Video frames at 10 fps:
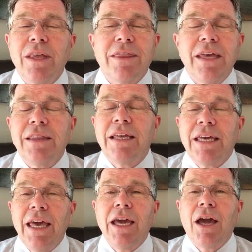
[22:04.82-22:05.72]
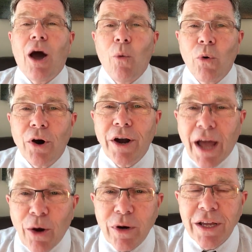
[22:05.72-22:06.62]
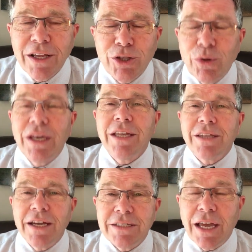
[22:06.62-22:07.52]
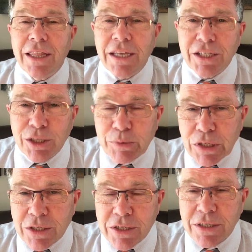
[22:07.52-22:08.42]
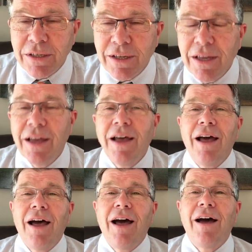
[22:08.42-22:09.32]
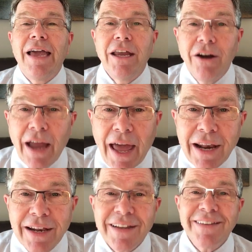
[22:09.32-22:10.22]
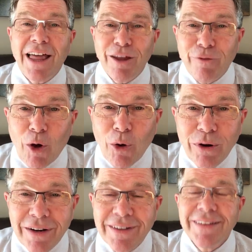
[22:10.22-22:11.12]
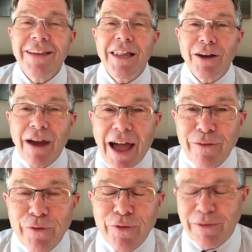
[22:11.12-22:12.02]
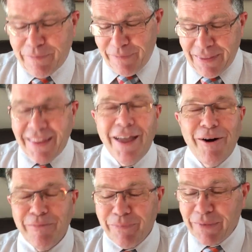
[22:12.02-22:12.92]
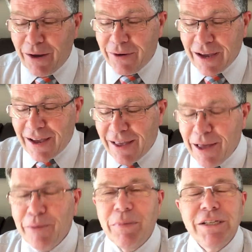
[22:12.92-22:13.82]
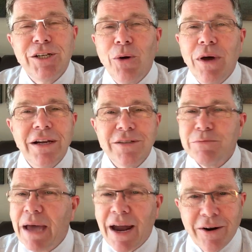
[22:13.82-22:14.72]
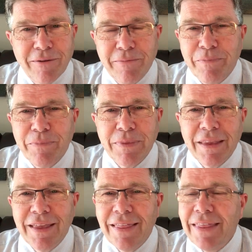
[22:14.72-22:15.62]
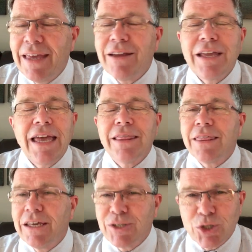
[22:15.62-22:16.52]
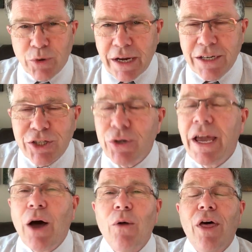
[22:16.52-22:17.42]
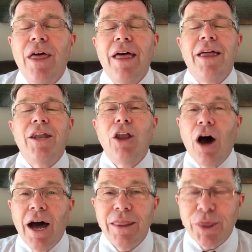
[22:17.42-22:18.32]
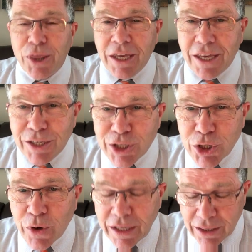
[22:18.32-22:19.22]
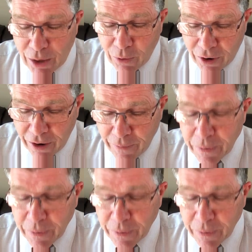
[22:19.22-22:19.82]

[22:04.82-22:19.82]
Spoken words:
they think the king got word out to the Hittites and the Egyptians? Internet, telephone, telegraph? No, okay? But you know what? It doesn't matter. They can't think straight. Show you how non-thinking straight they were.